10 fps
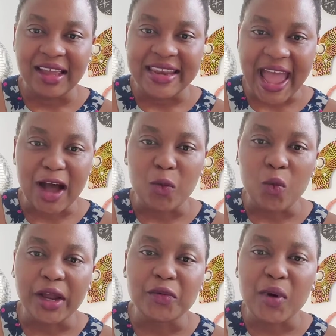Now,
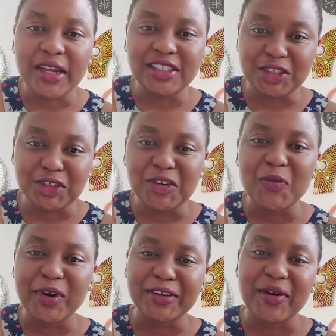what do I do?
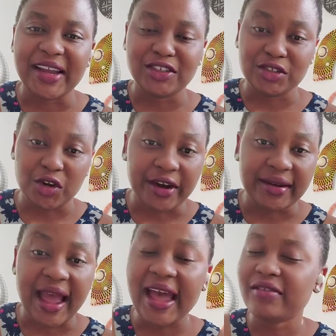Where do I start?
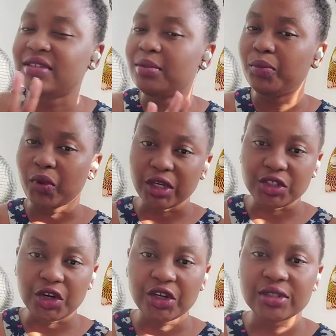I have some
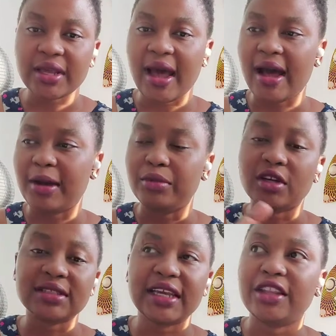pointers. I'm
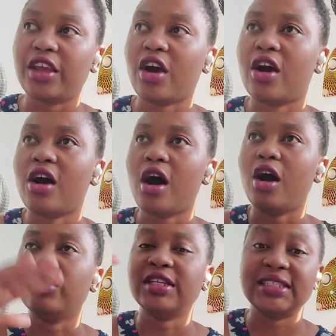not saying they are
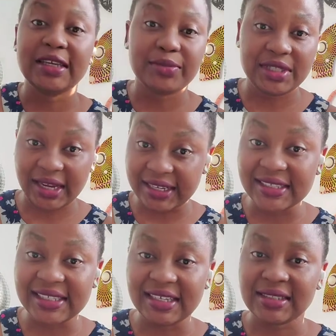all the tips that
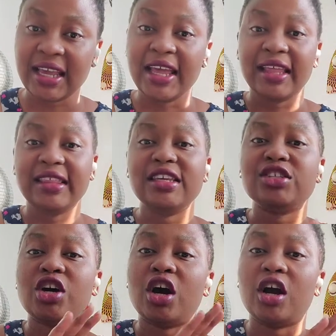exist.
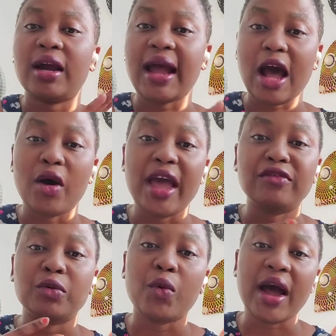These are,
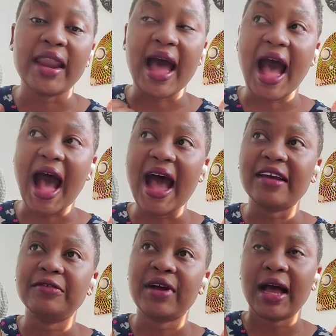however, what
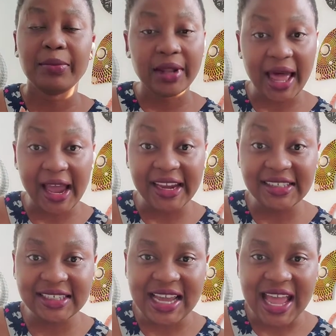I've applied